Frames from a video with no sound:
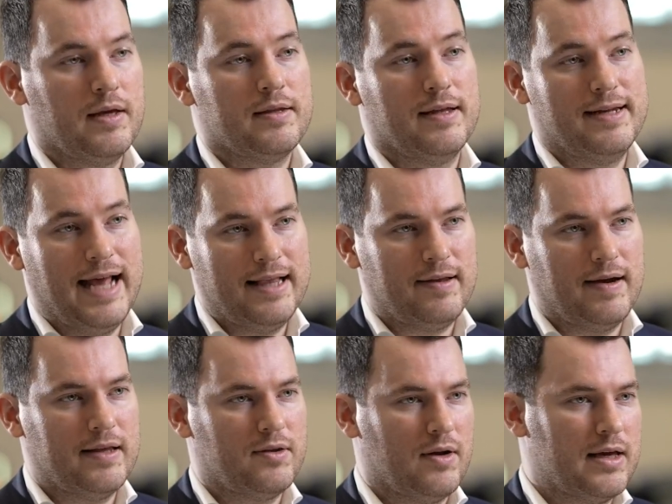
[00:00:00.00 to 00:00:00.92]
The net
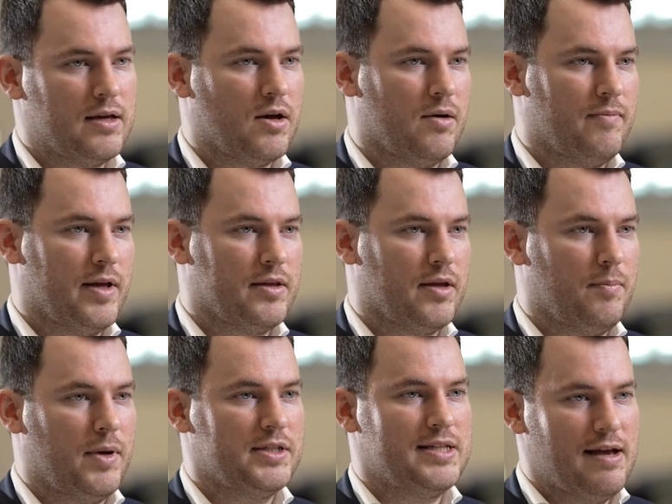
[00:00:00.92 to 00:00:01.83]
rental income went up
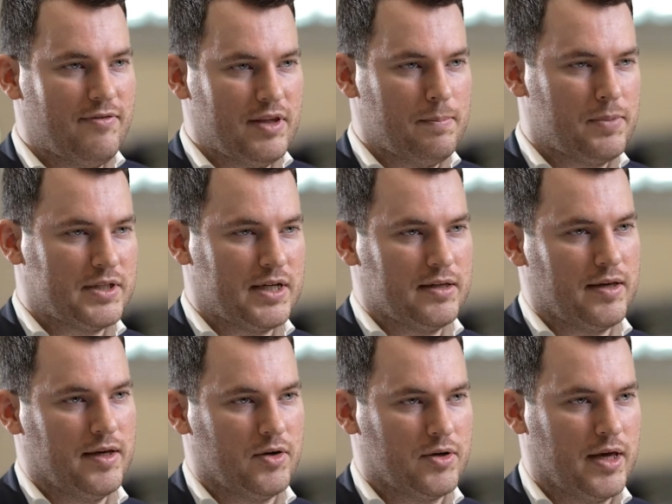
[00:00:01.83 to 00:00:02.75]
by 17%
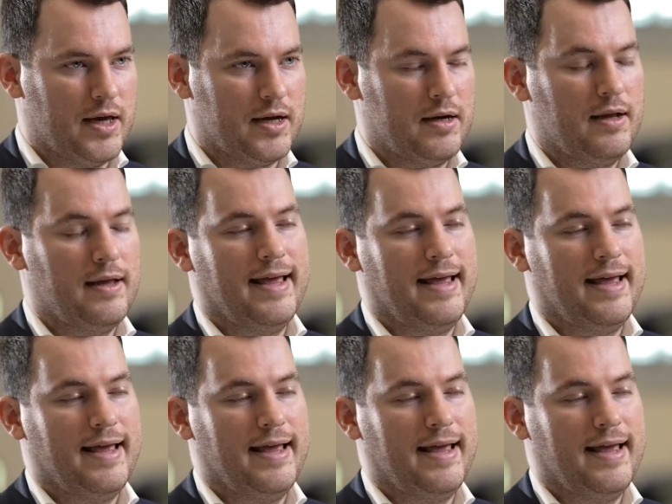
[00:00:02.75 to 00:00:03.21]
year-on-year